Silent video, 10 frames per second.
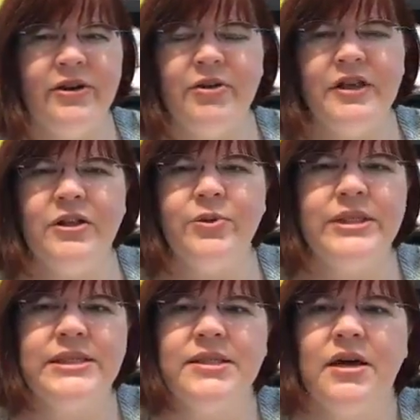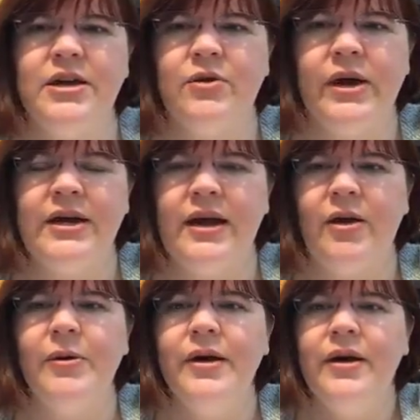I don't think Louise is on here right
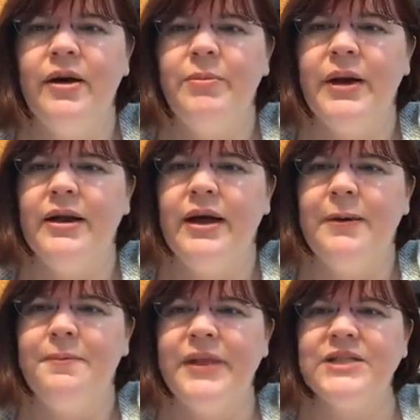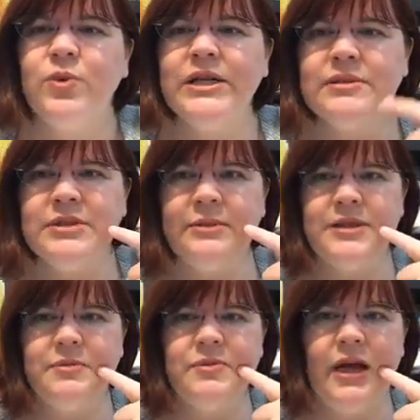now, but, um, that's why sometimes I'm,